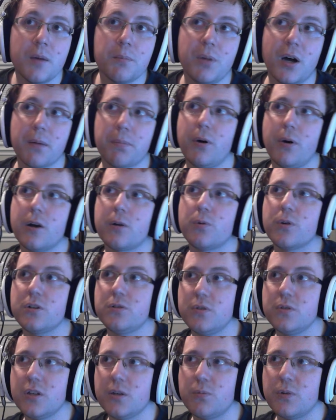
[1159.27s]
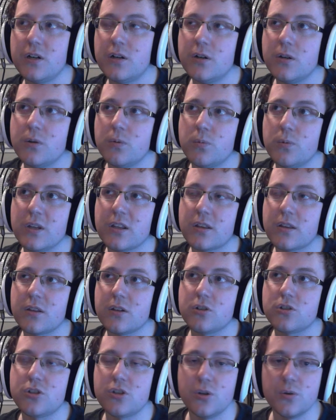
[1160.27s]
Pokpok works really well with
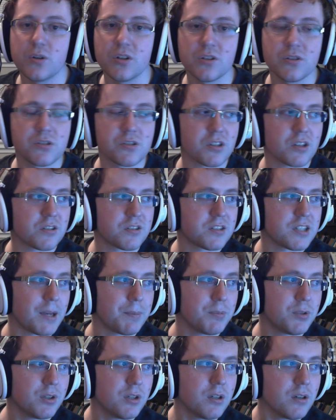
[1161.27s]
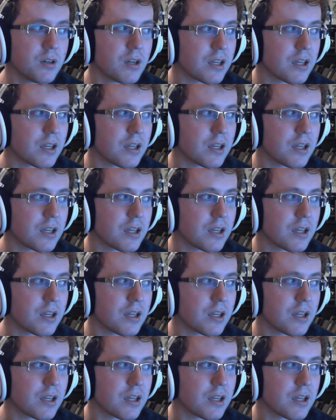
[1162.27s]
Shogun's Scepter.